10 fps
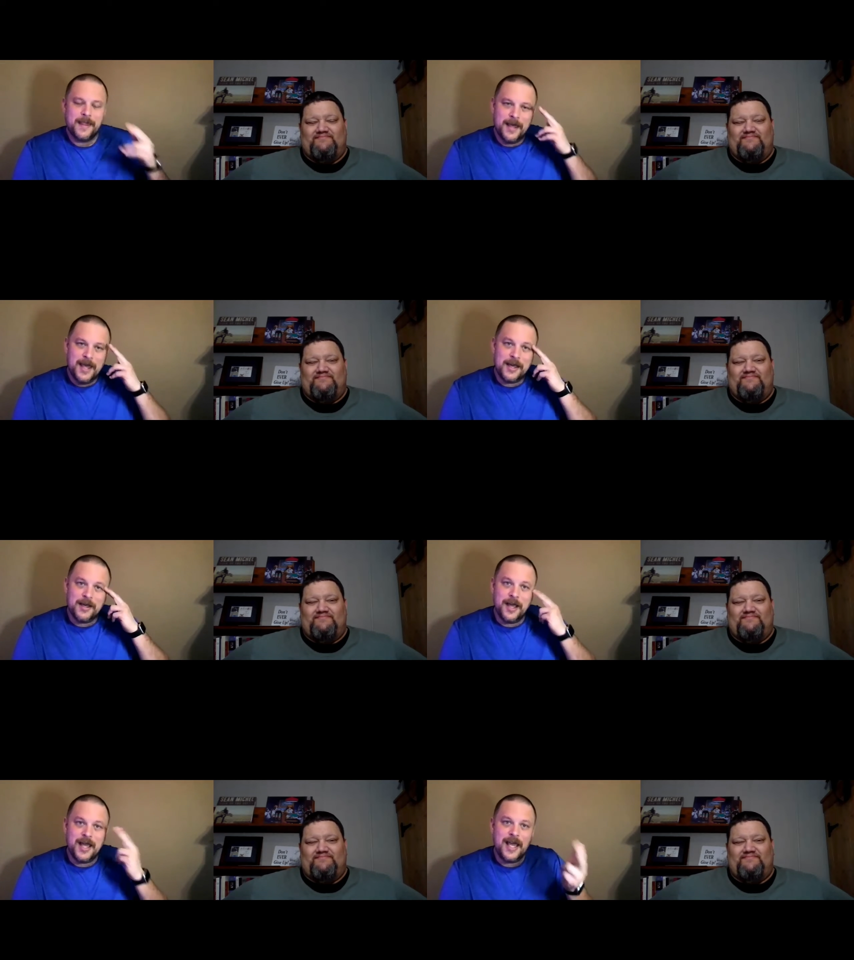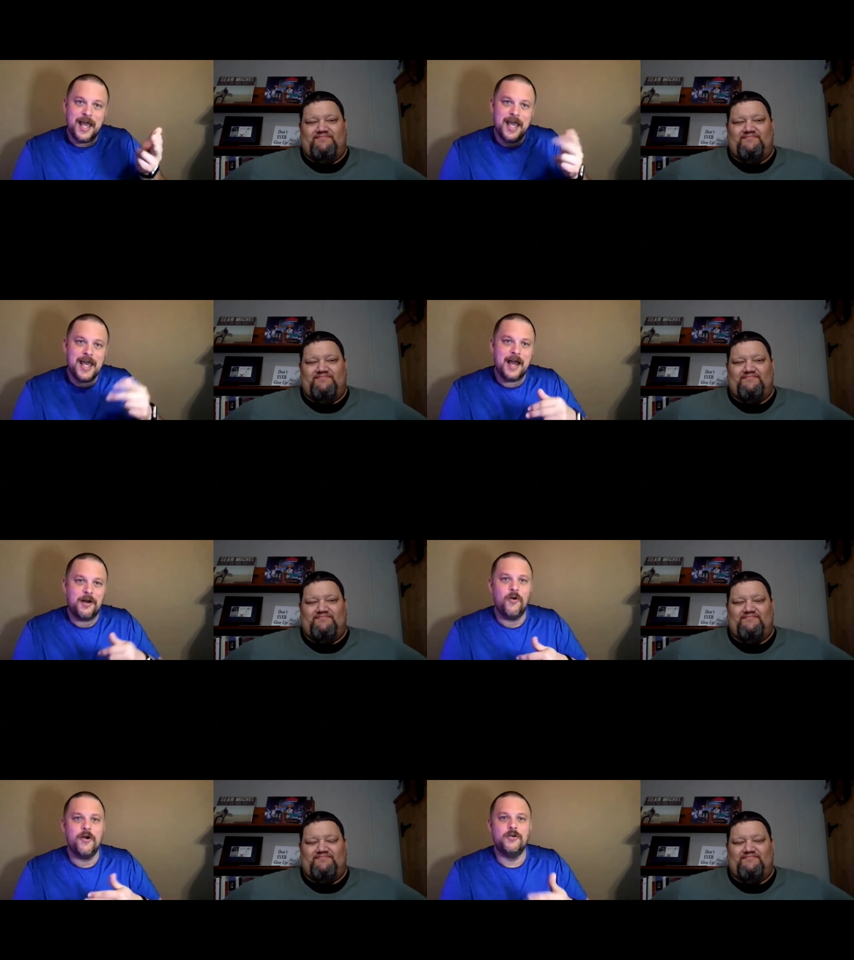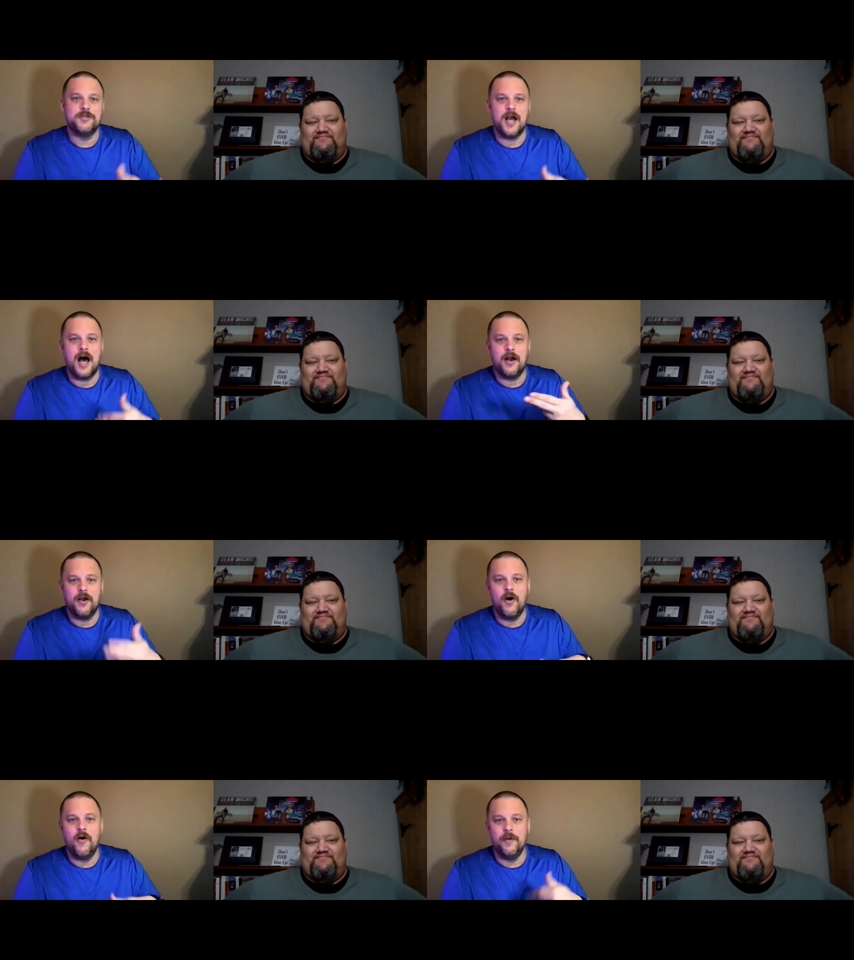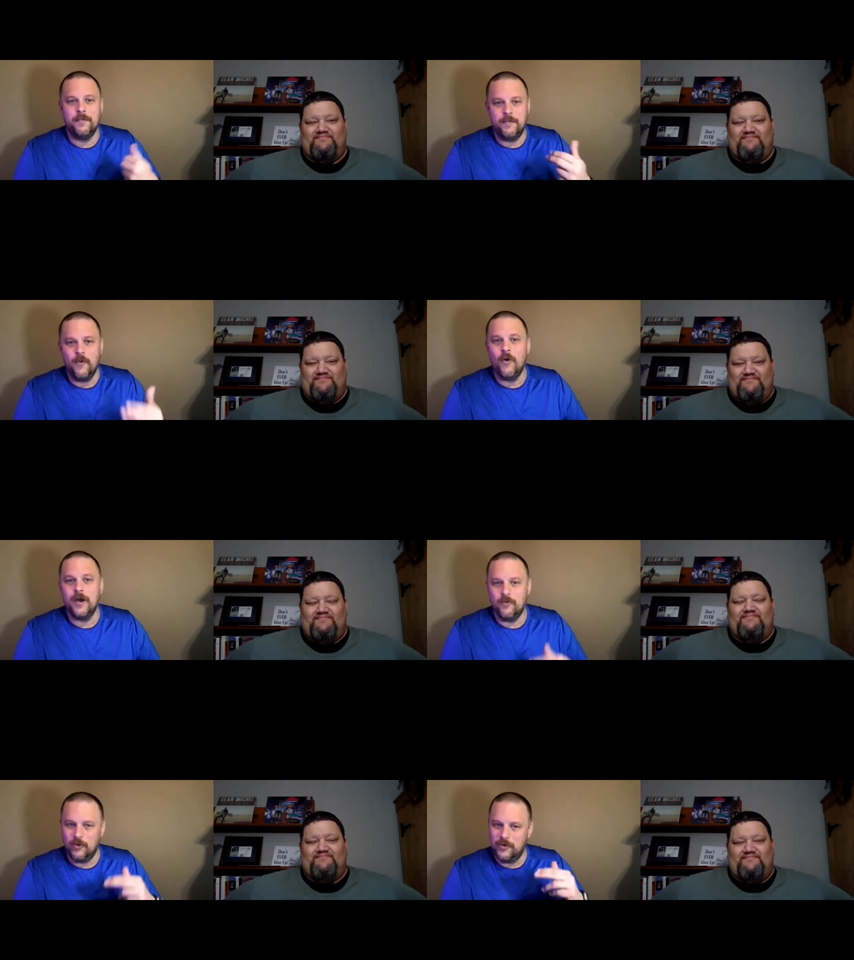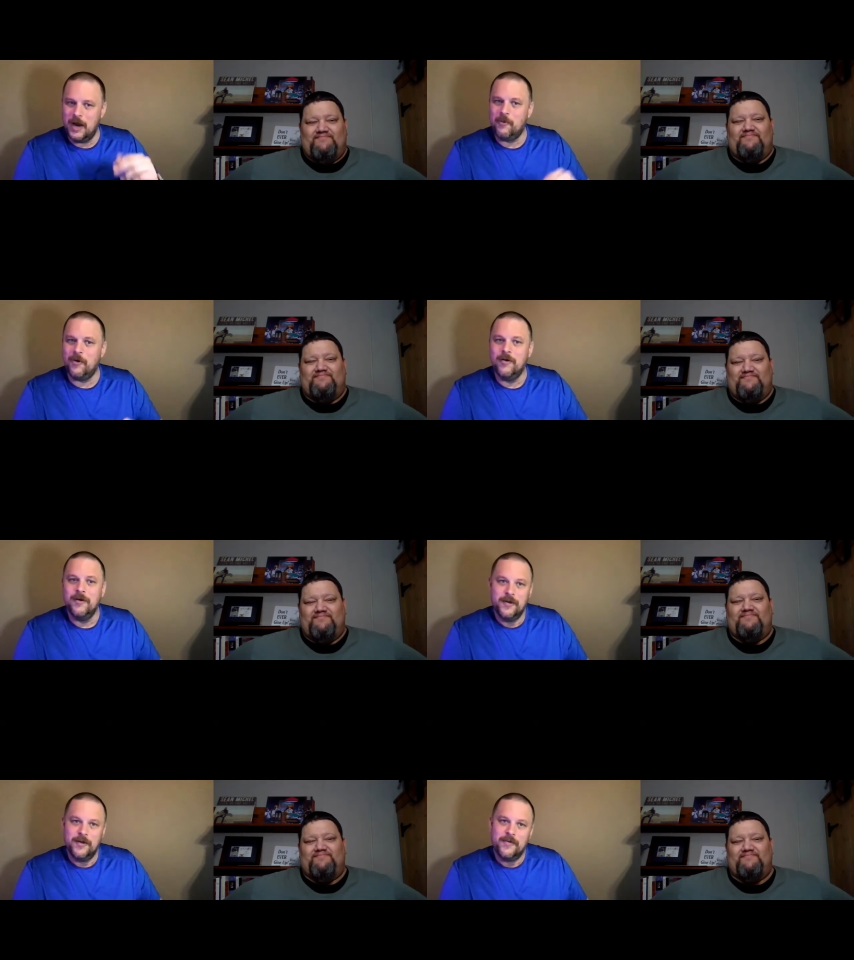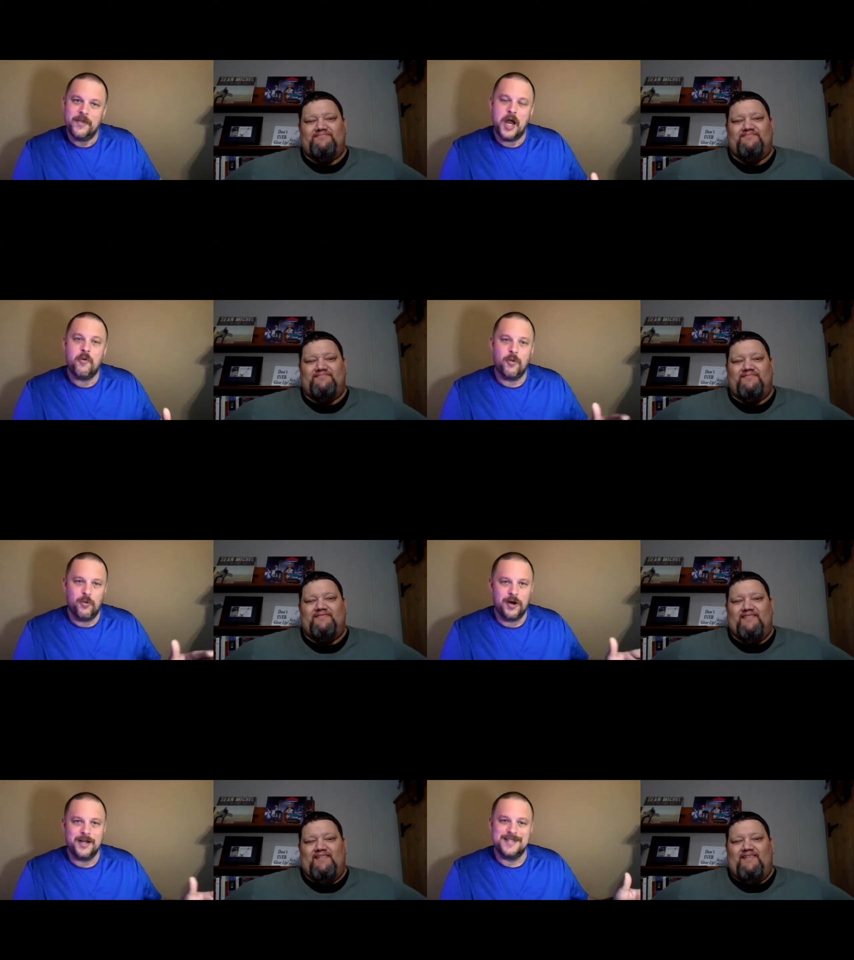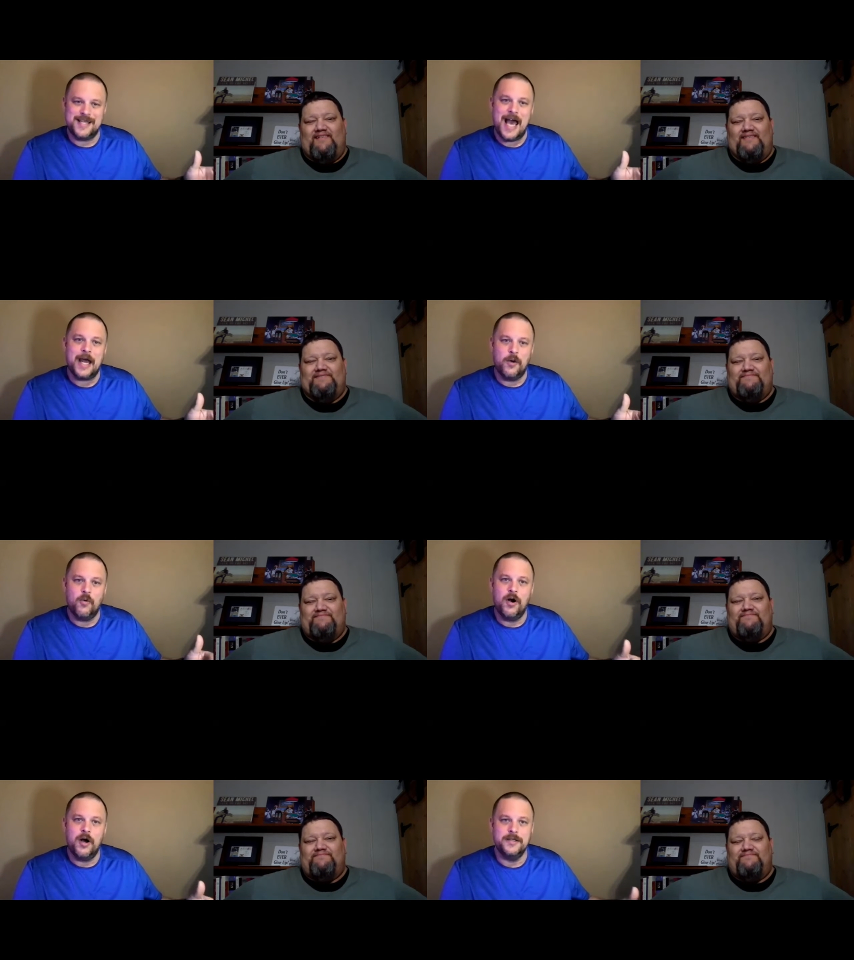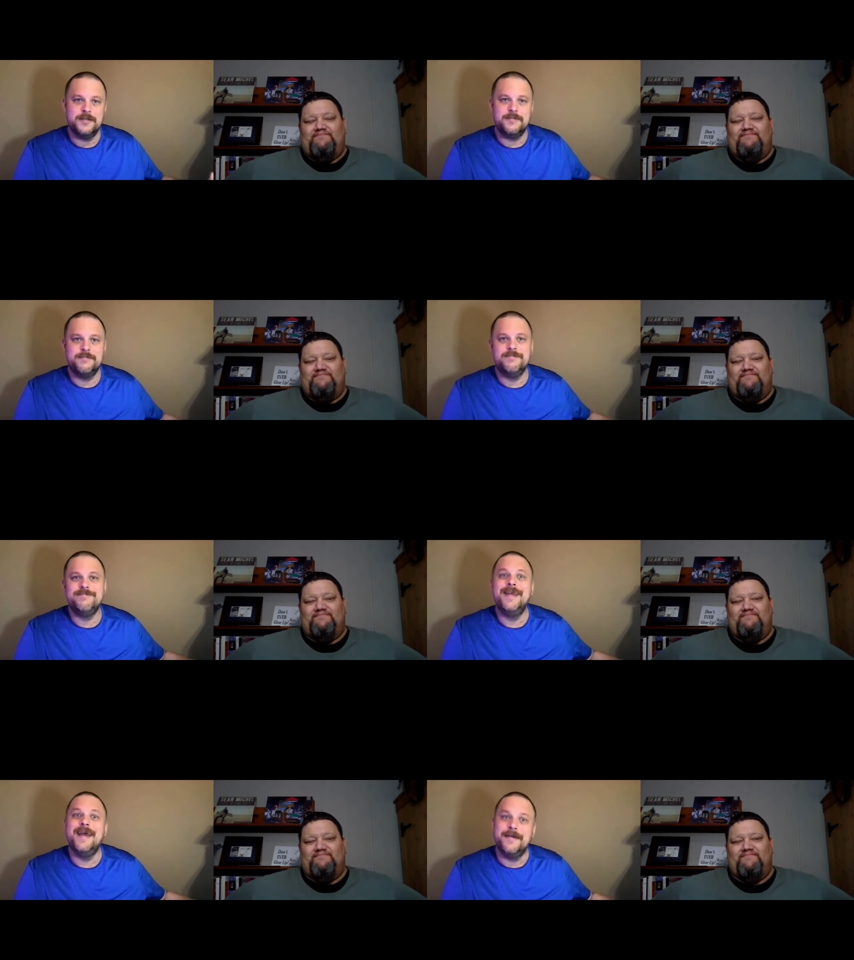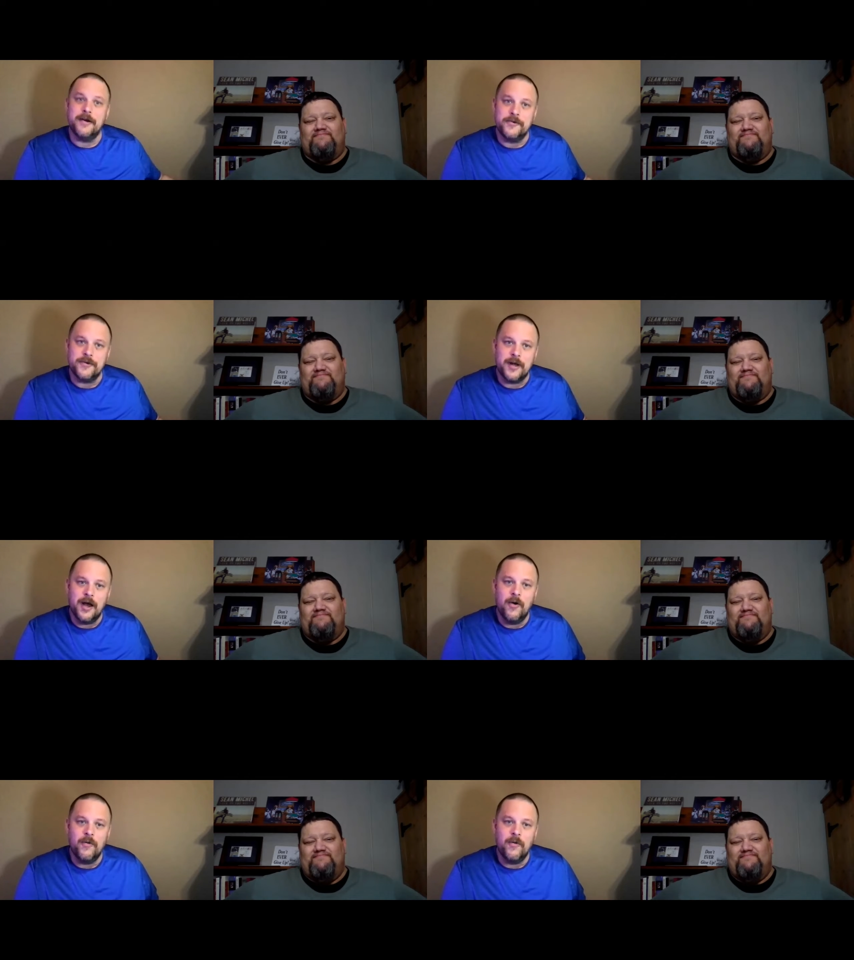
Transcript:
Speaker 1: he could he he had Loyola Chicago on the point where they were they were where Gonzaga was ten years ago.